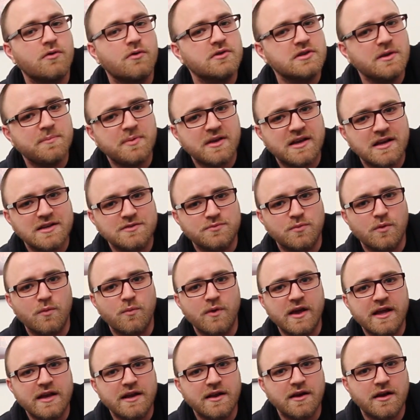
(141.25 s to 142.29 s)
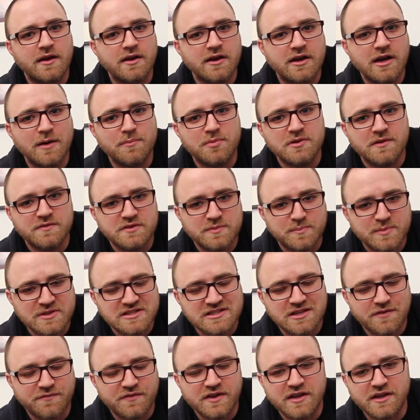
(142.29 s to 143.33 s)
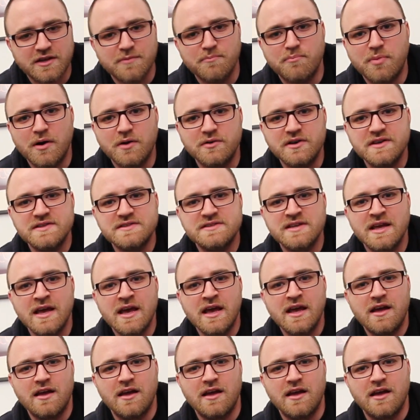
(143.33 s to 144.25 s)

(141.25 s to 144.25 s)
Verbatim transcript: only because we're waiting on a couple of specific components.